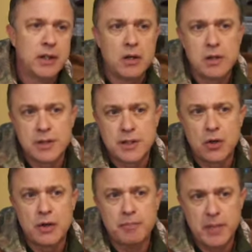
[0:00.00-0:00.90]
on
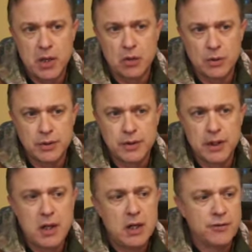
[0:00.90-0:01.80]
certain minerals,
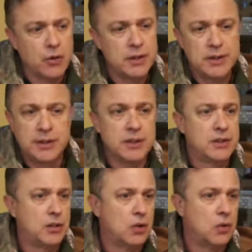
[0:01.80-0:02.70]
for
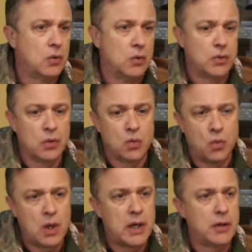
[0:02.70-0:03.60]
instance gold or
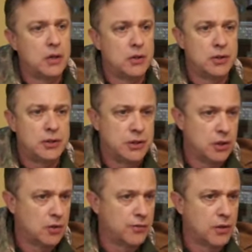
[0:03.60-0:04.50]
water or
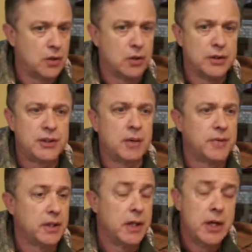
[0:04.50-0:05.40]
silver or
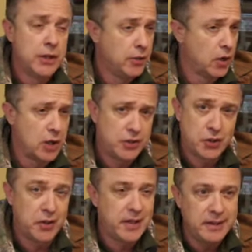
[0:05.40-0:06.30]
something, you lost
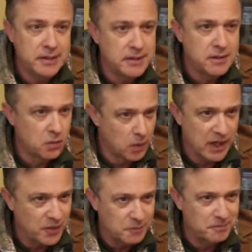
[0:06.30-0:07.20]
your keys,
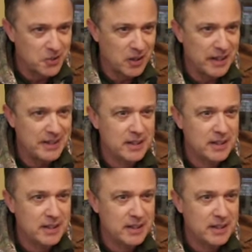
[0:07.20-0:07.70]
whatever, right?